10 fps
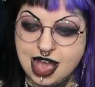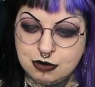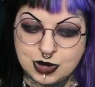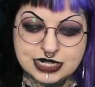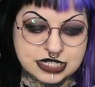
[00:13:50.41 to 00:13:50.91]

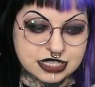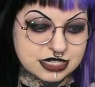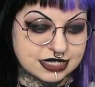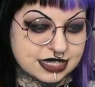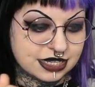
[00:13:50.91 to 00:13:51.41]
and went to
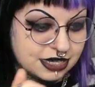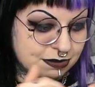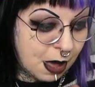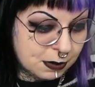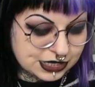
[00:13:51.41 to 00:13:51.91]

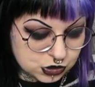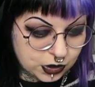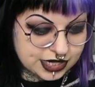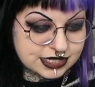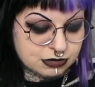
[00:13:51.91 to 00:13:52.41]
the public
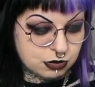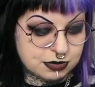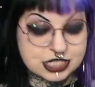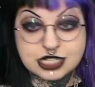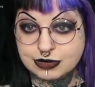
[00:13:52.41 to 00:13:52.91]
toilets in
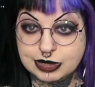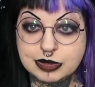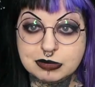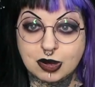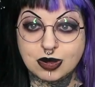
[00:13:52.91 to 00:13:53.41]
Woodbridge, they're really,
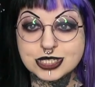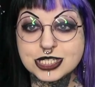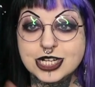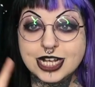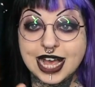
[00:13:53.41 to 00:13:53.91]
really posh,